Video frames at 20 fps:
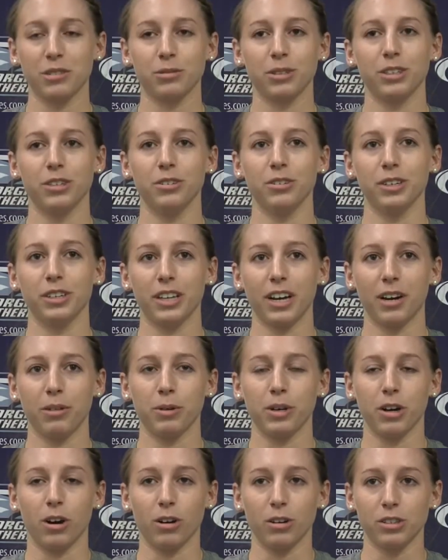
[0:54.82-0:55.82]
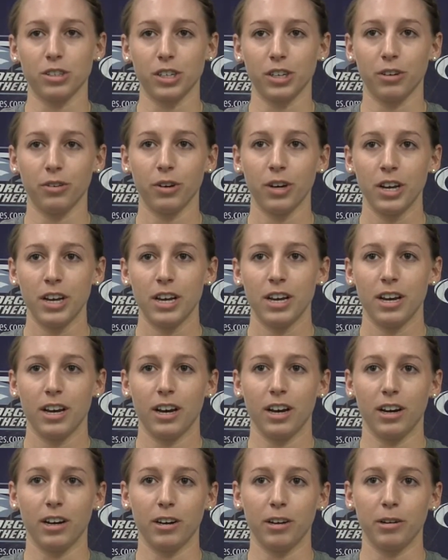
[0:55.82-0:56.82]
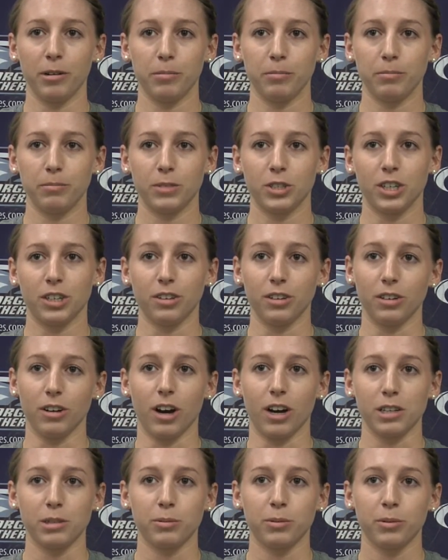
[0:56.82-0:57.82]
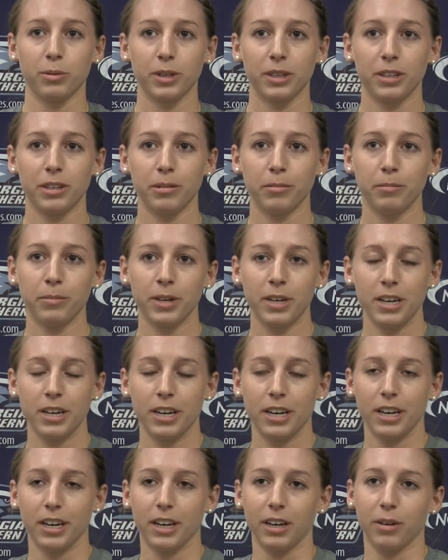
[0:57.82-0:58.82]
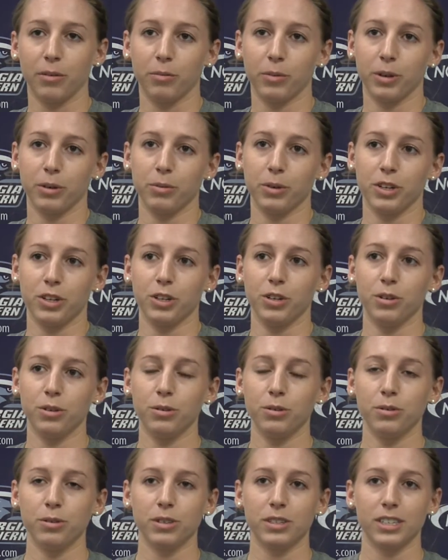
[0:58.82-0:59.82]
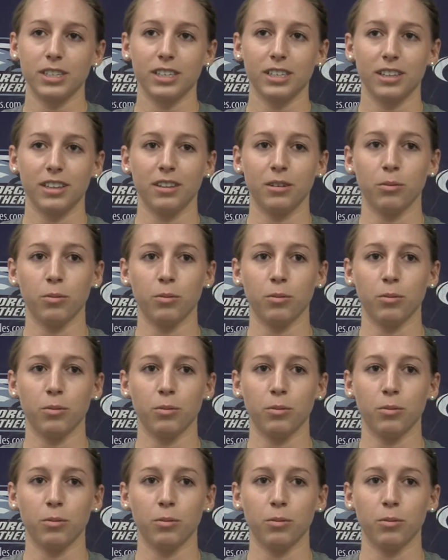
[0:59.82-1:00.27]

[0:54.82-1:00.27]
we were doing that, we also shared the gospel with them, and we would use the